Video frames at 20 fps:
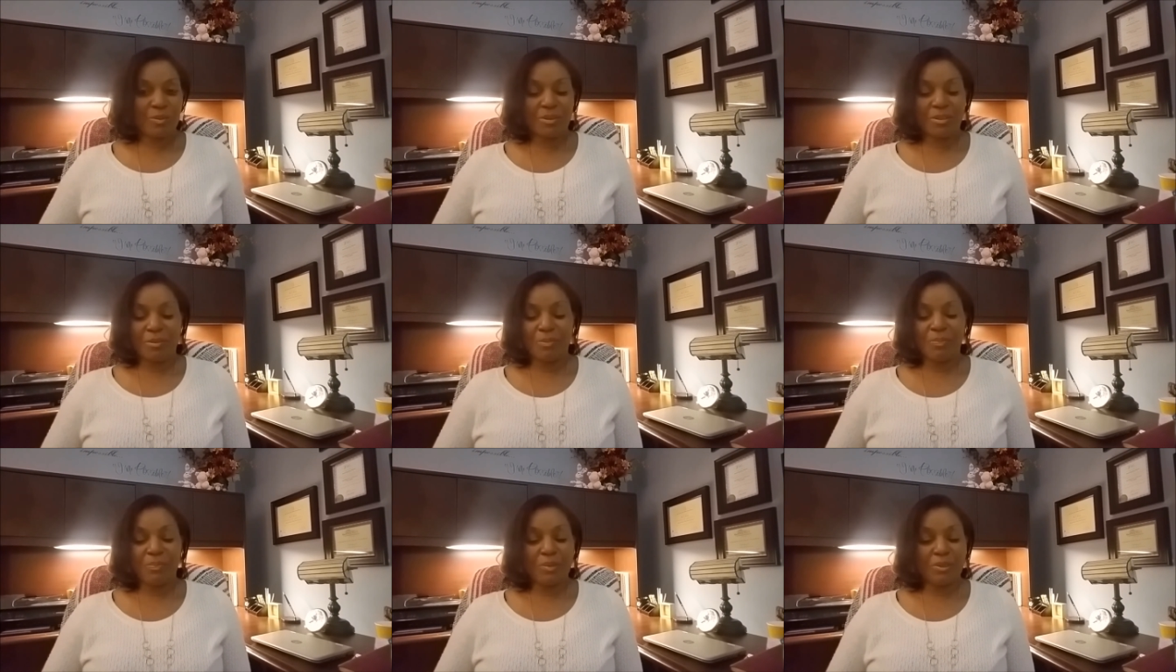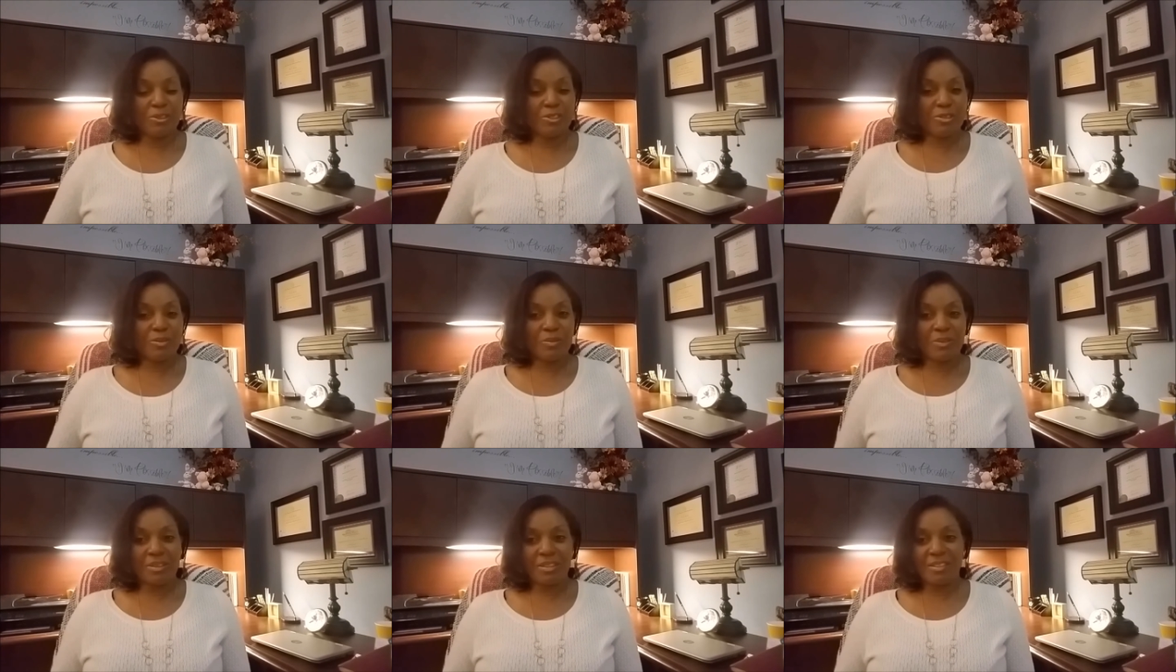When a
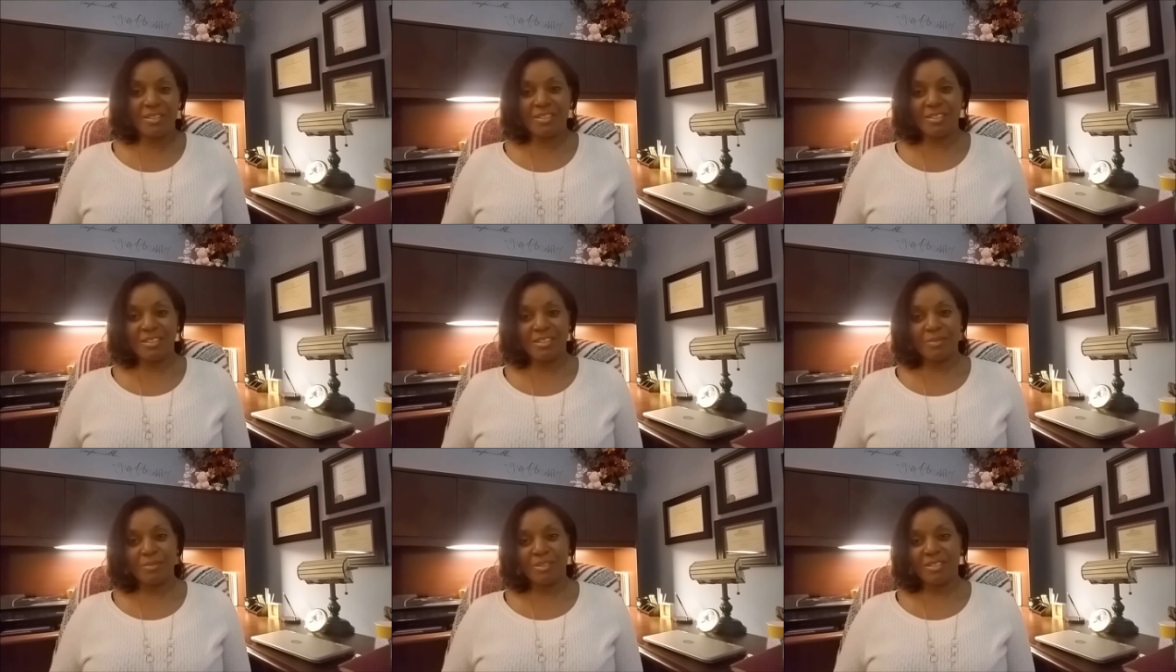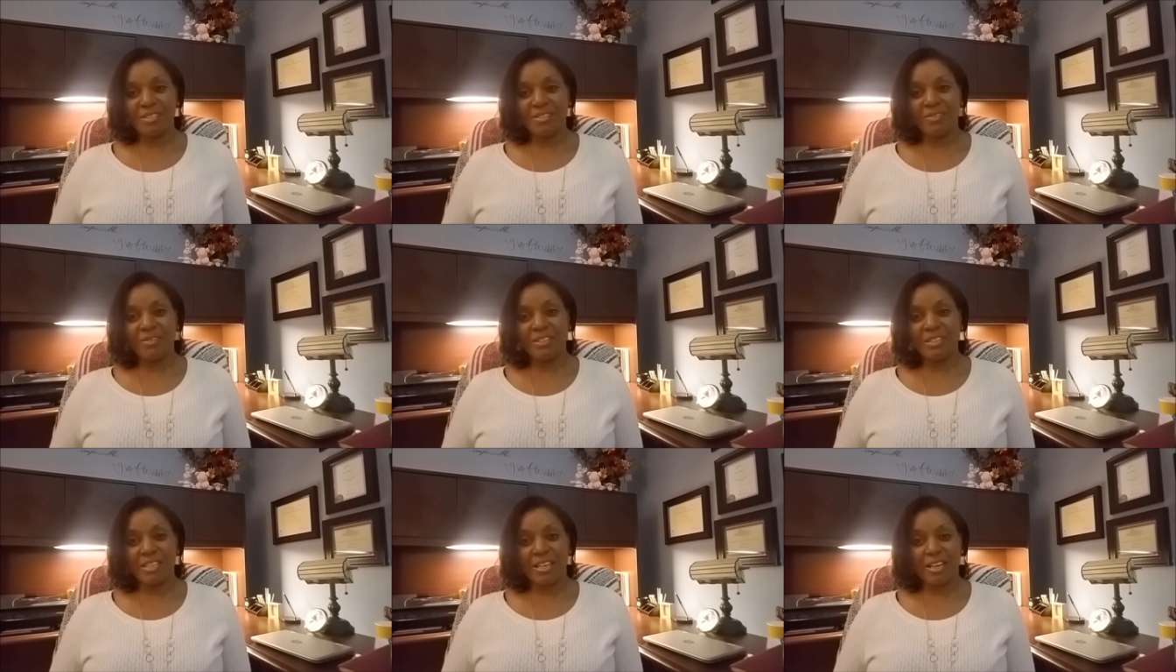person with a
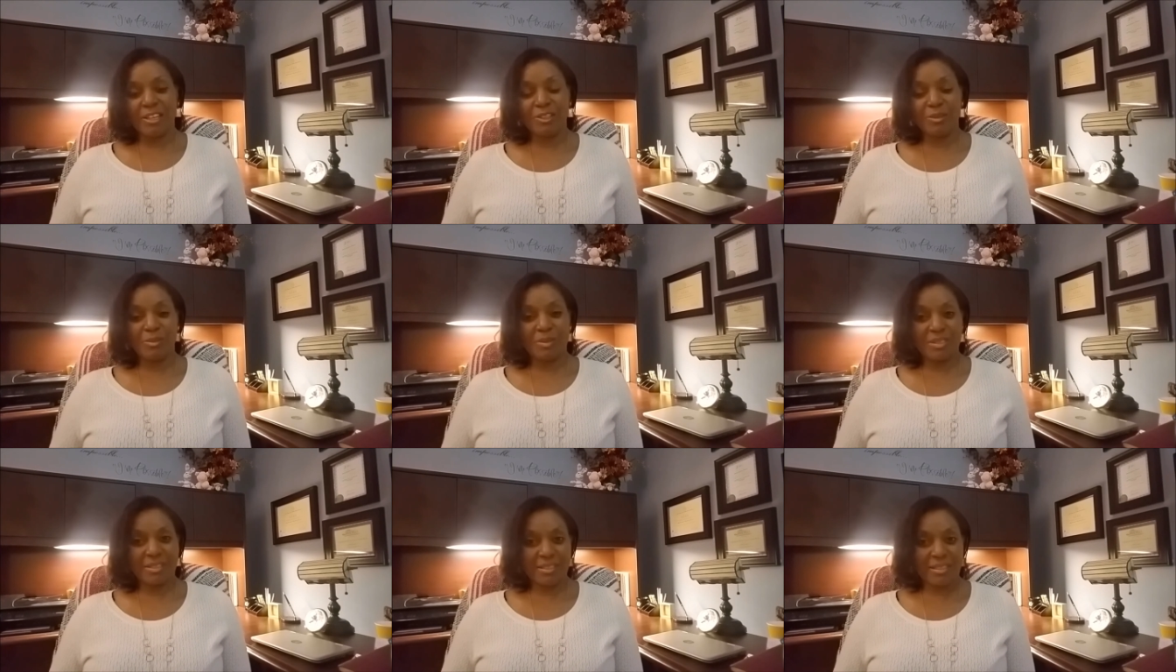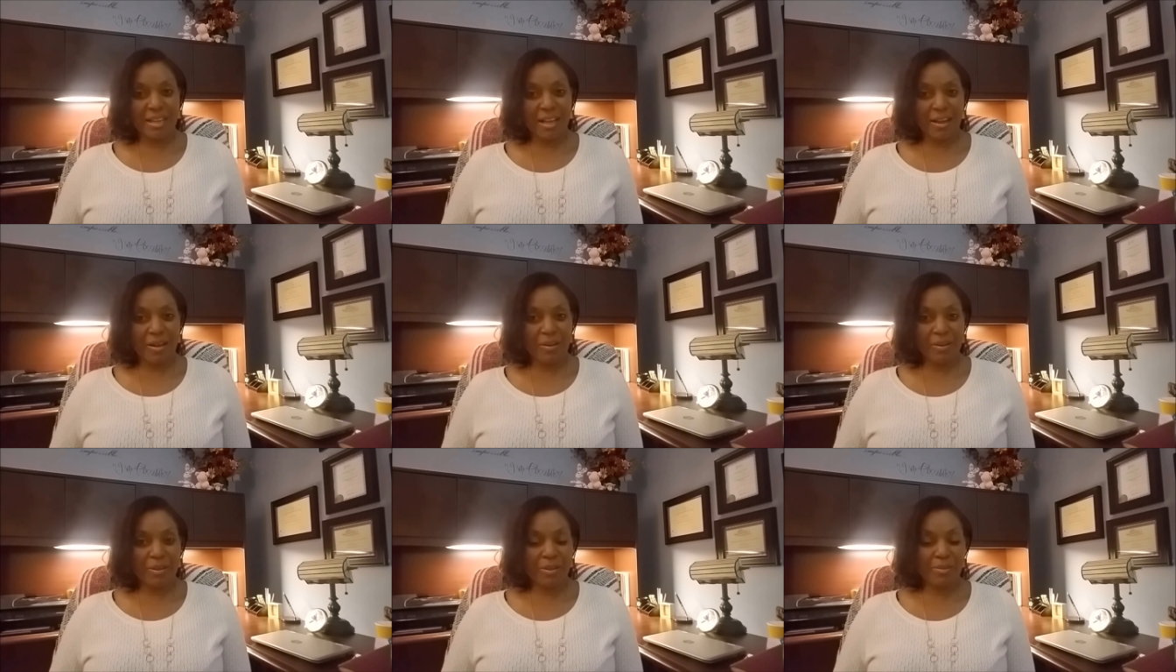dismissive attachment
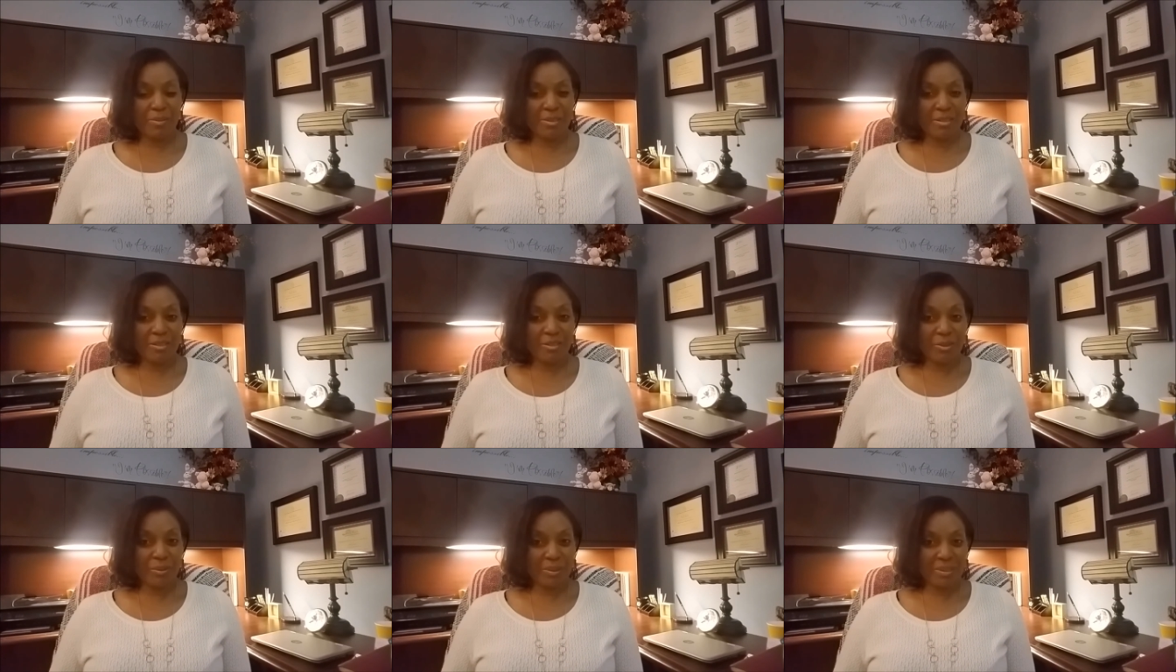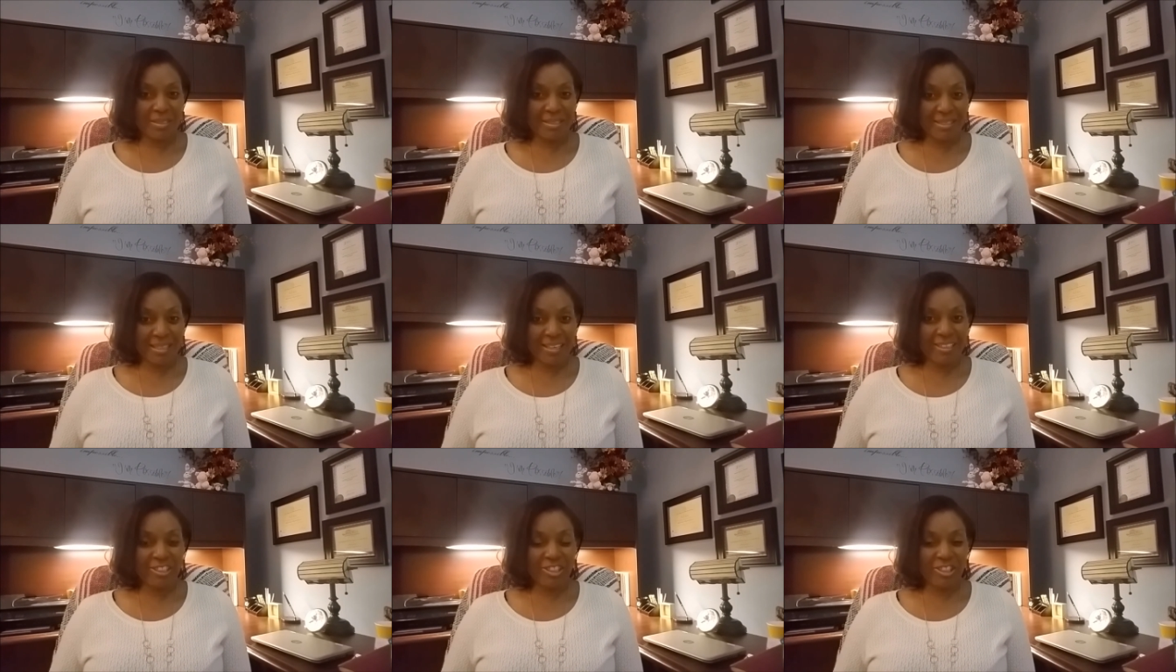style comes into a
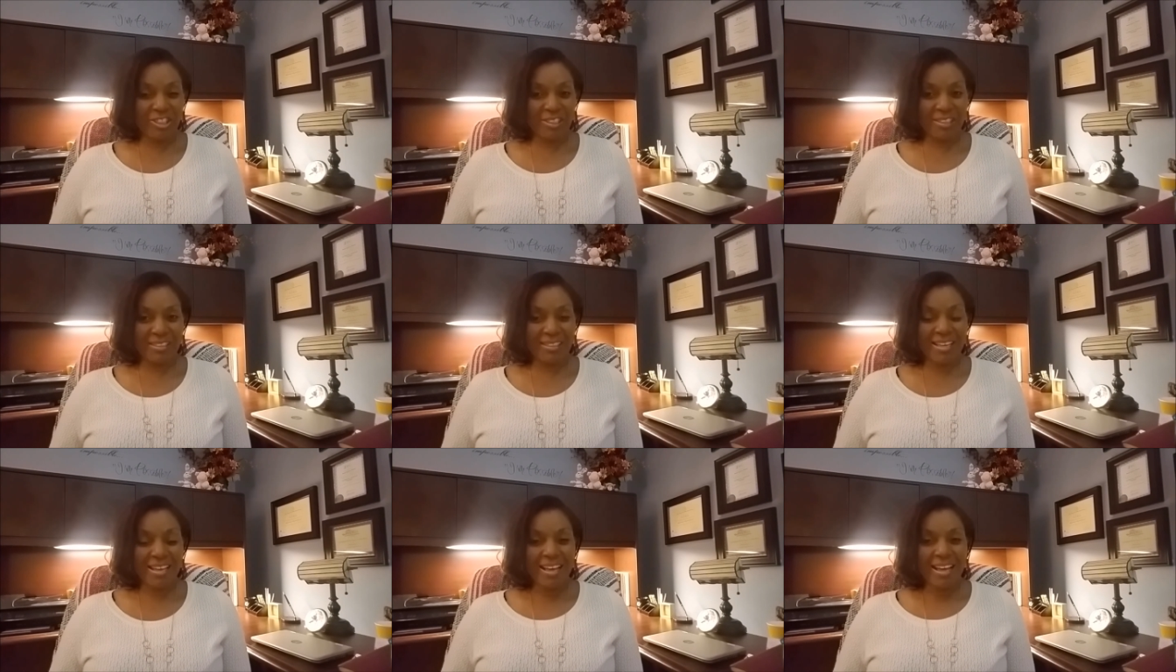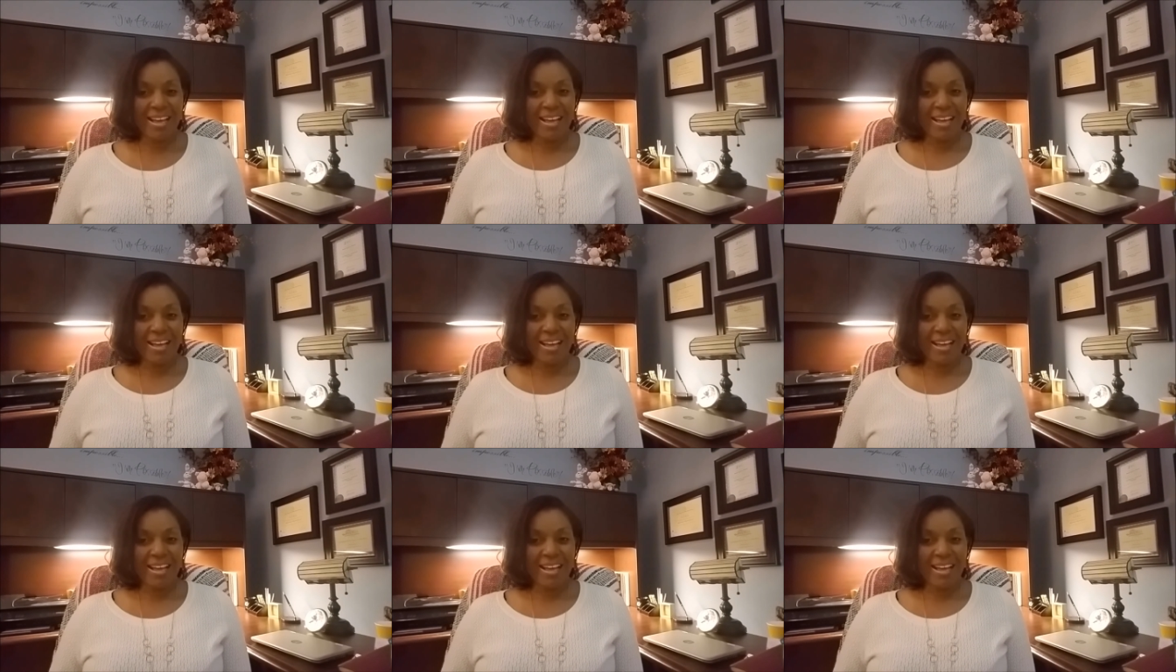session,